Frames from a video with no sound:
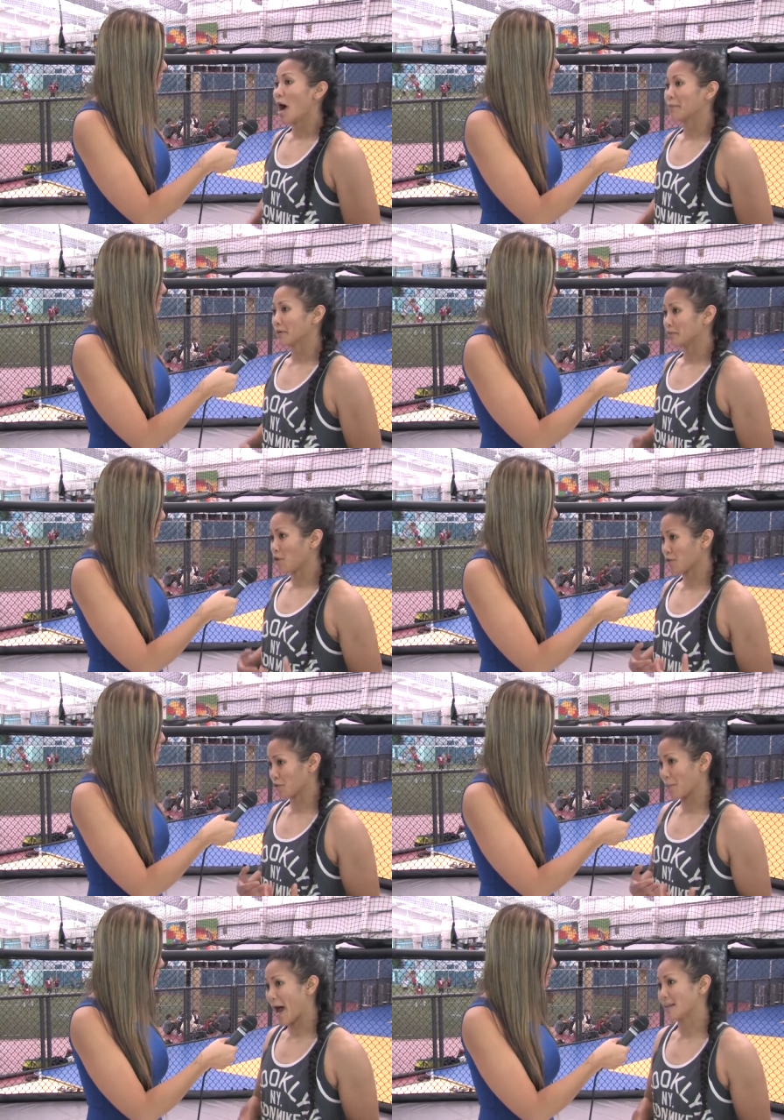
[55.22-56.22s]
I mean, over
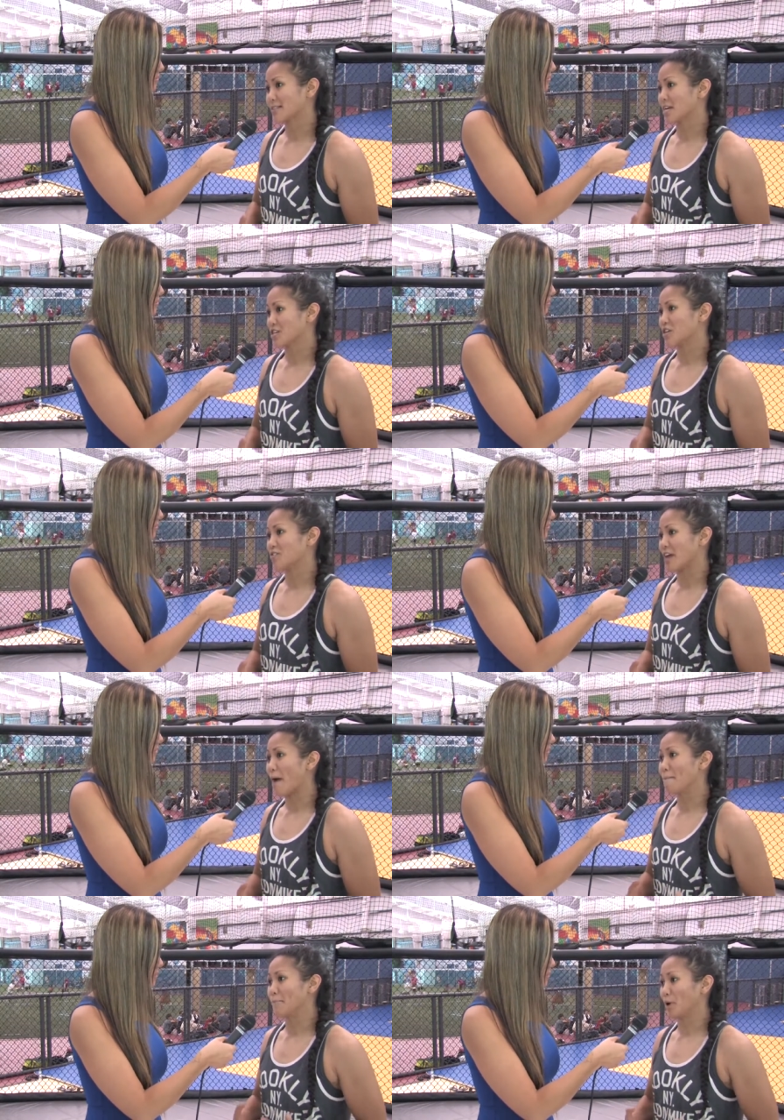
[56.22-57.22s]
the past 10 years,
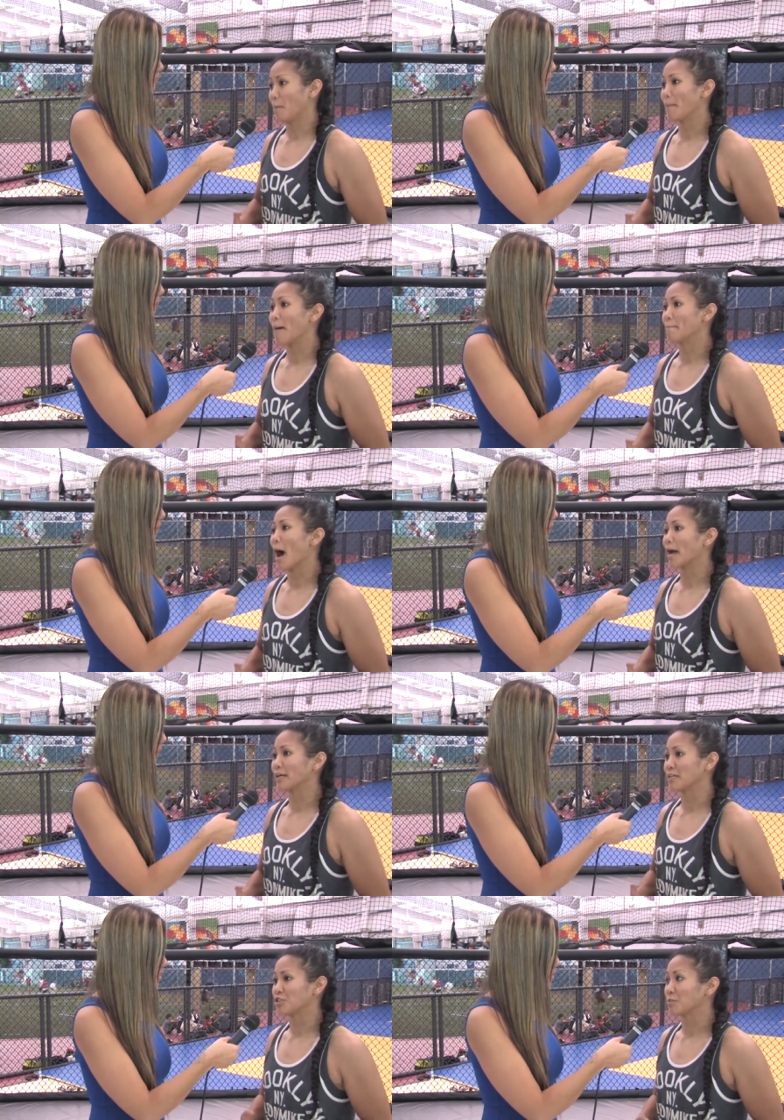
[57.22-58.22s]
I built my
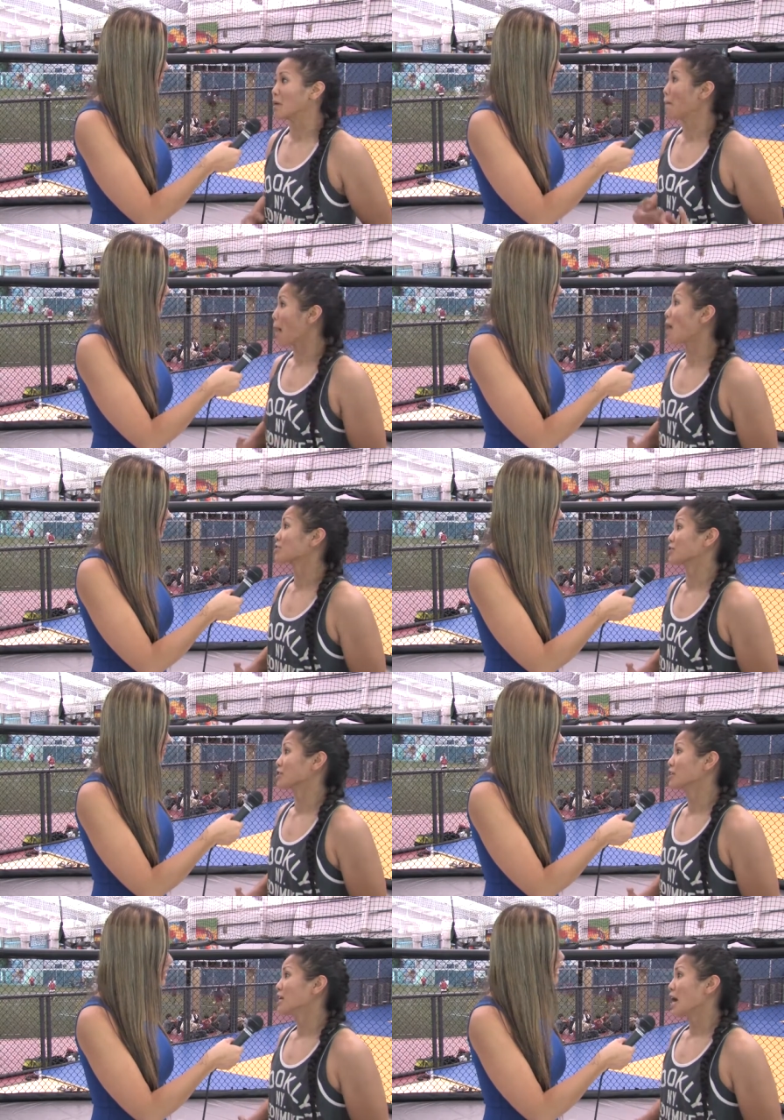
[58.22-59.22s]
body to be a
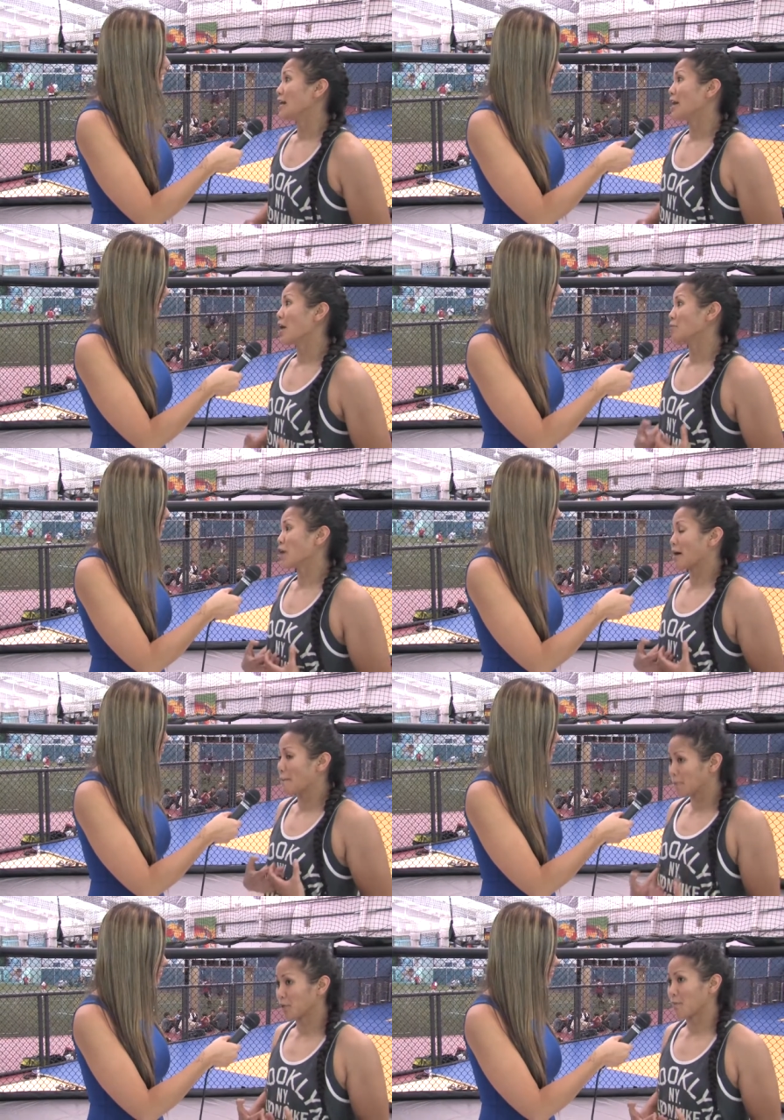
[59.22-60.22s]
boxer, and now I'm trying to
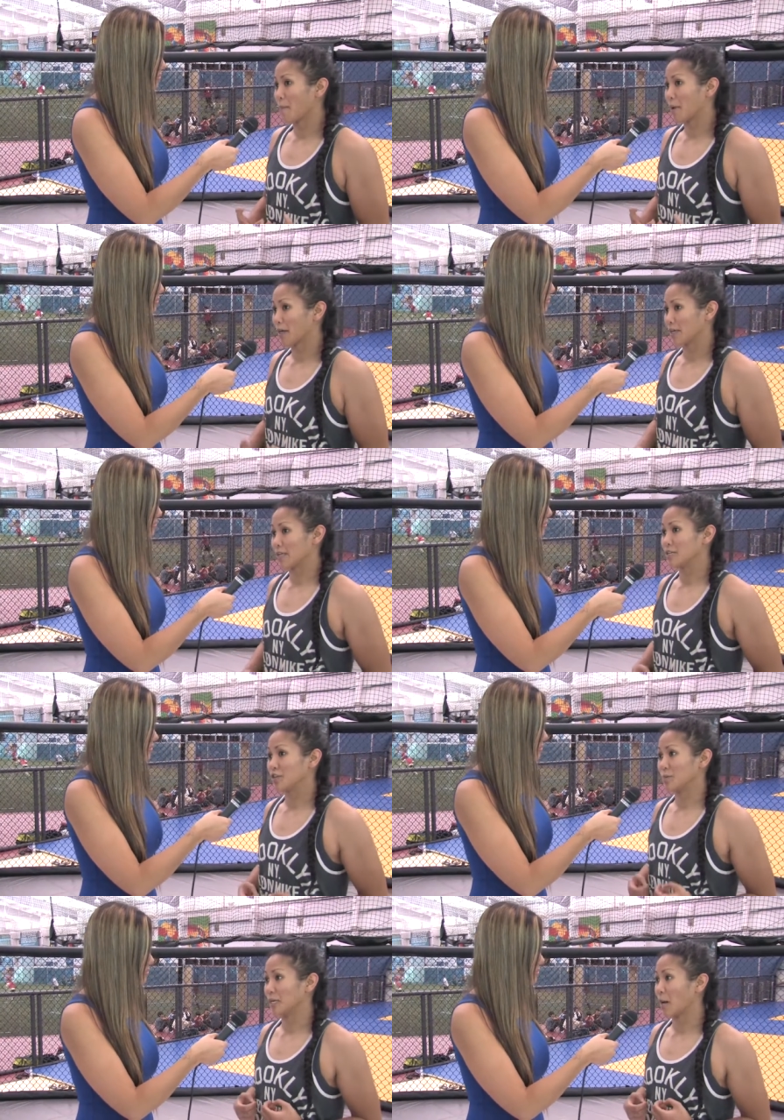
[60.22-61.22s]
build my body
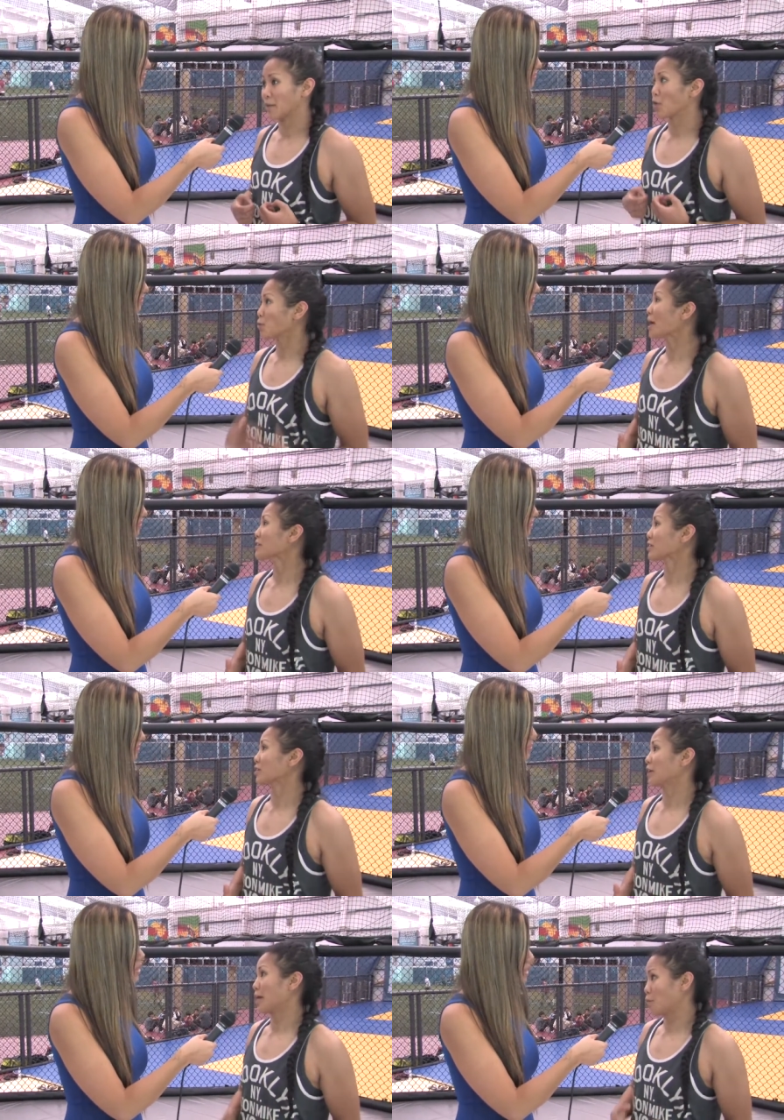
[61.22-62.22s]
into becoming a
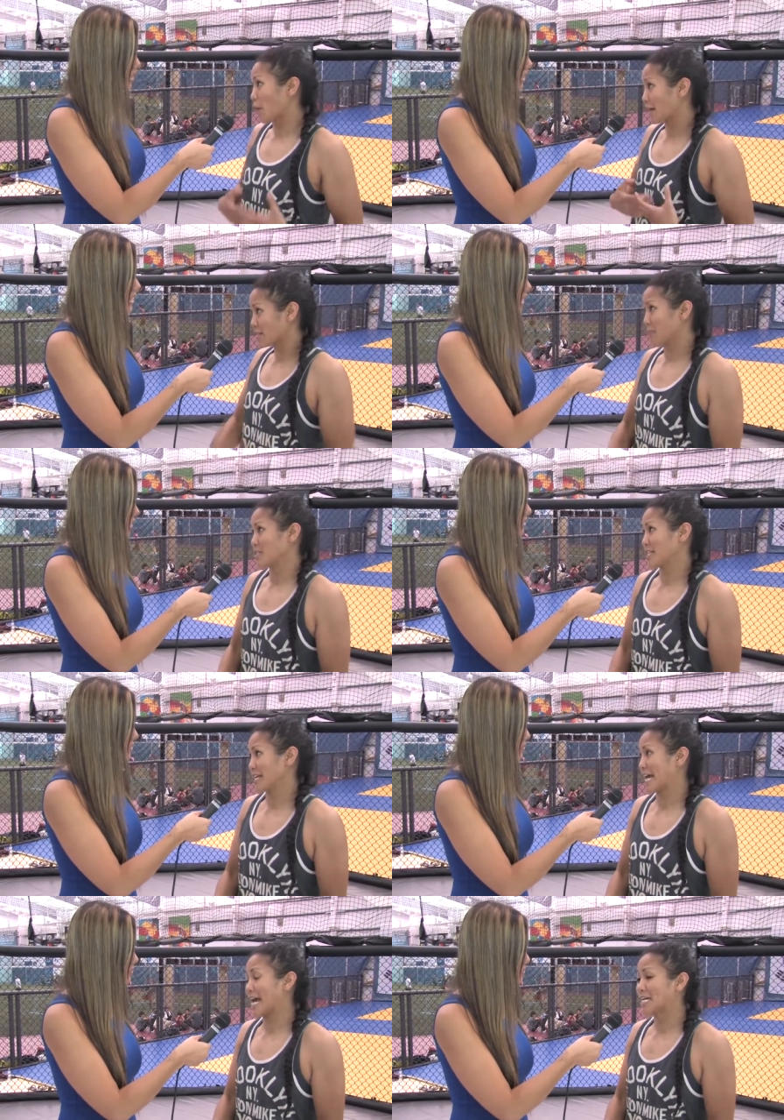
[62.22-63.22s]
wrestler. Like, when I step into
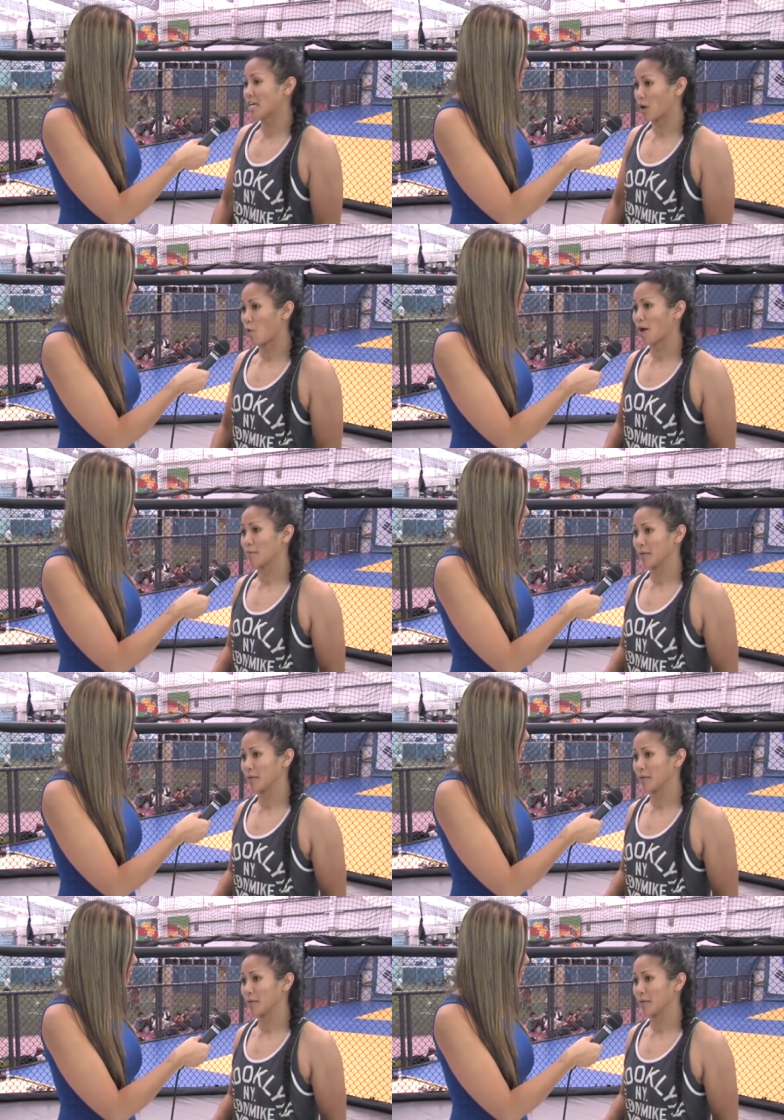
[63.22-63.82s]
the cage, I don't want to